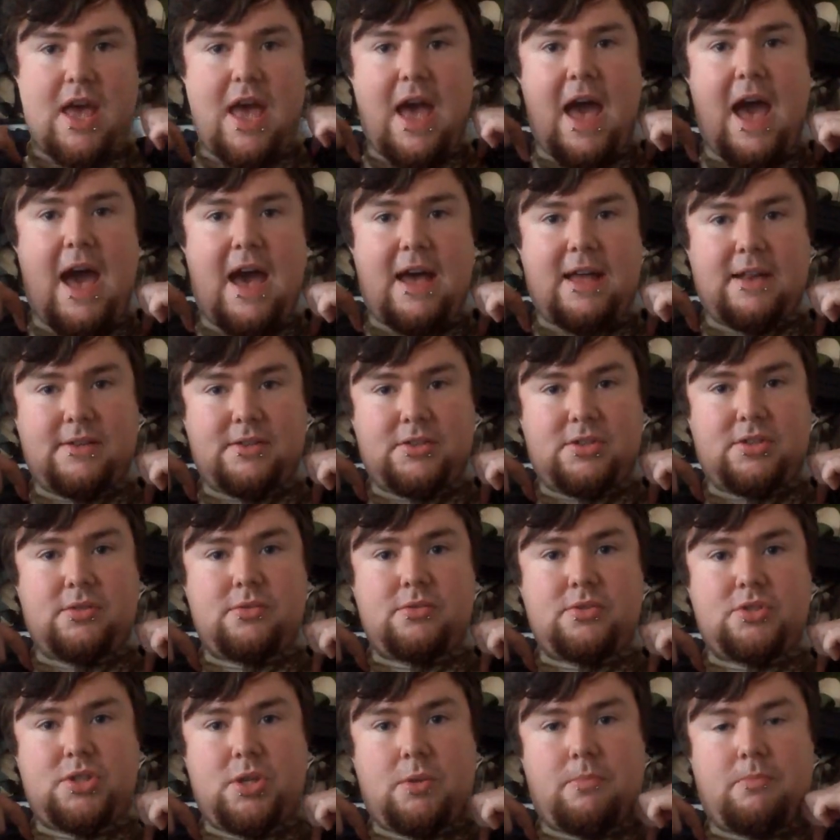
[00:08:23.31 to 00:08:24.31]
and
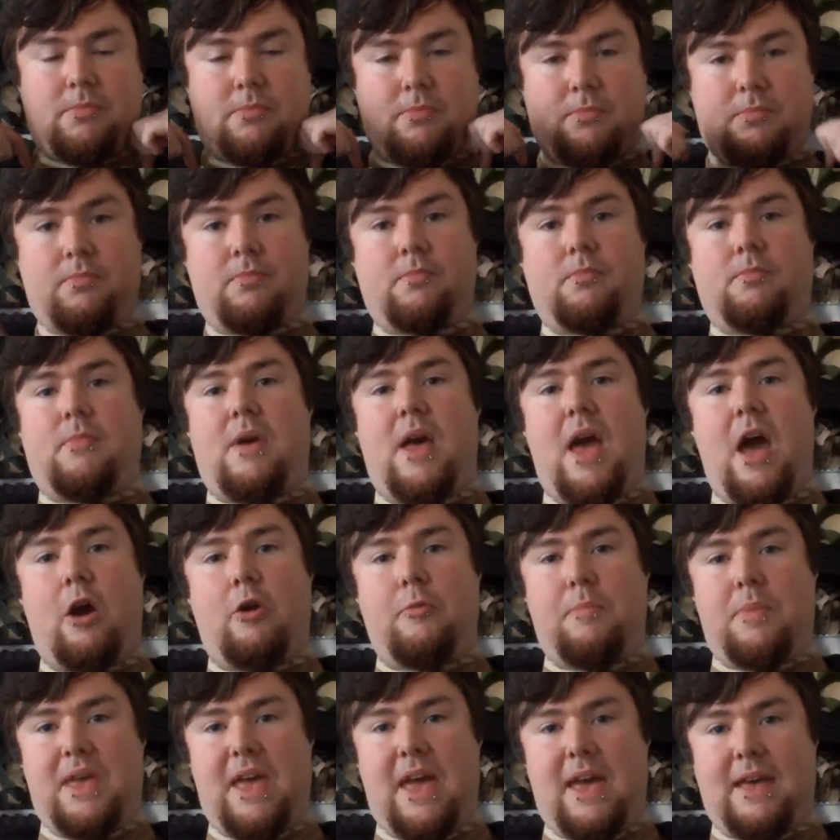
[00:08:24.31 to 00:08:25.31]
some
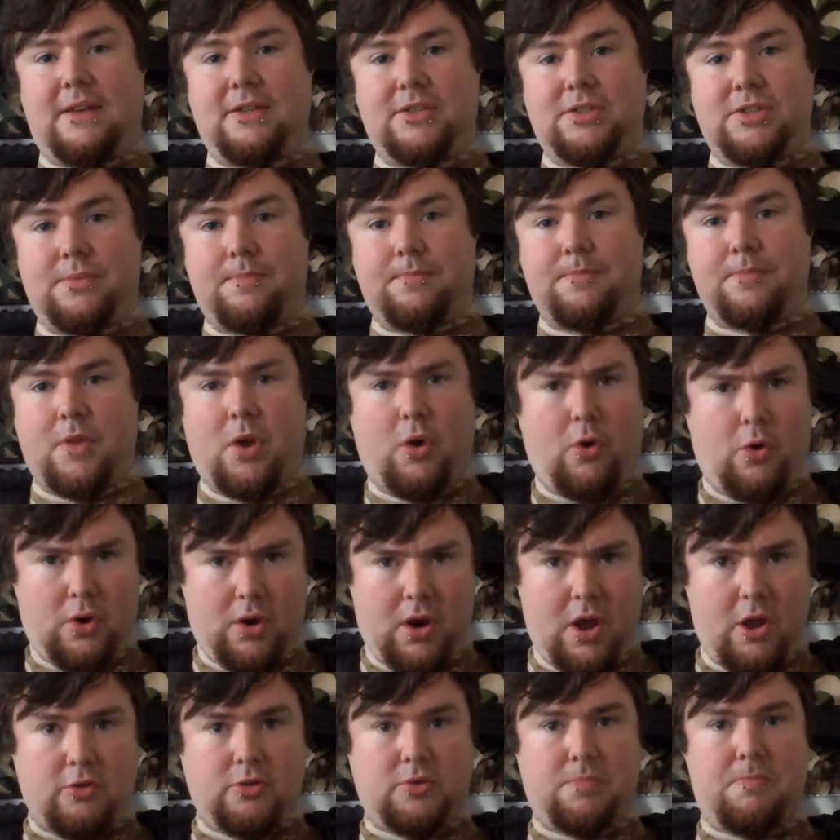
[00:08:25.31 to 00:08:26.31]
LBEs, or
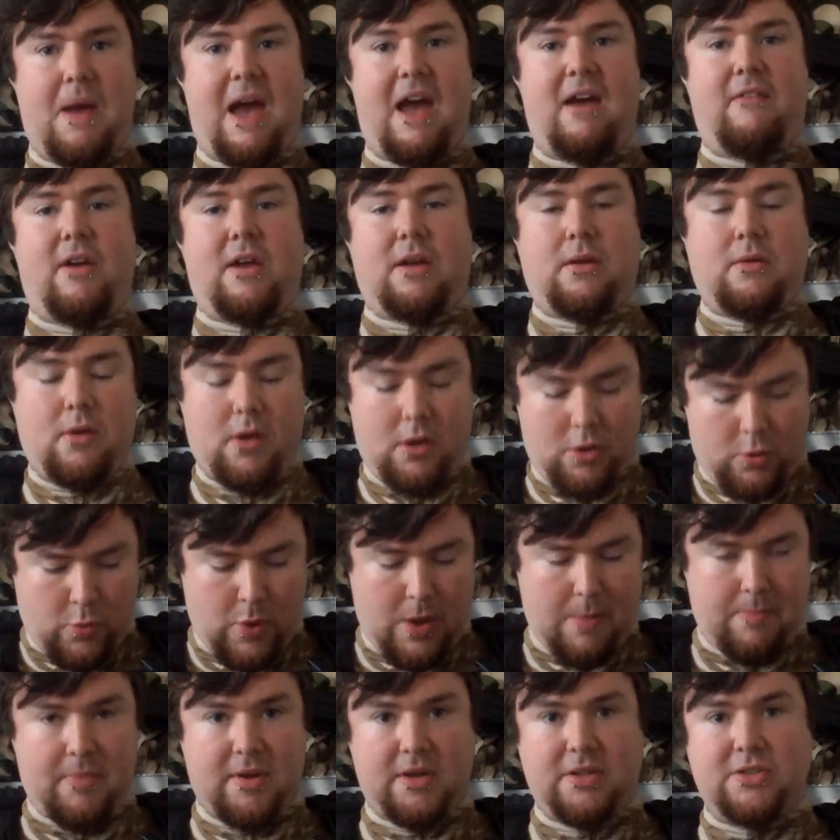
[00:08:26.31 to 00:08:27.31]
load-bearing
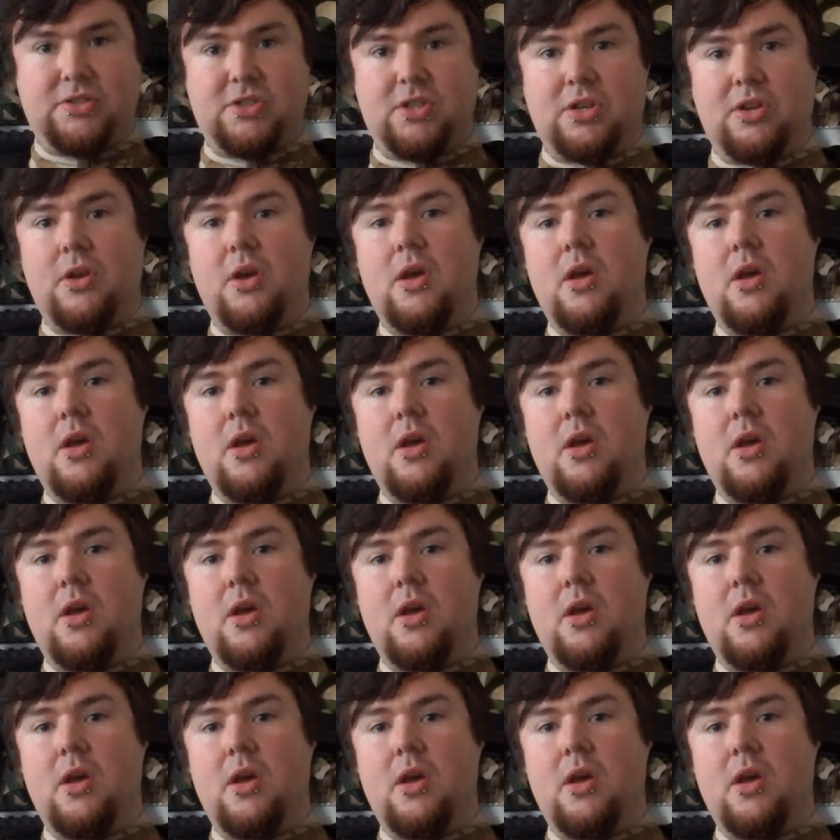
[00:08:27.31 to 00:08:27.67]
equipment,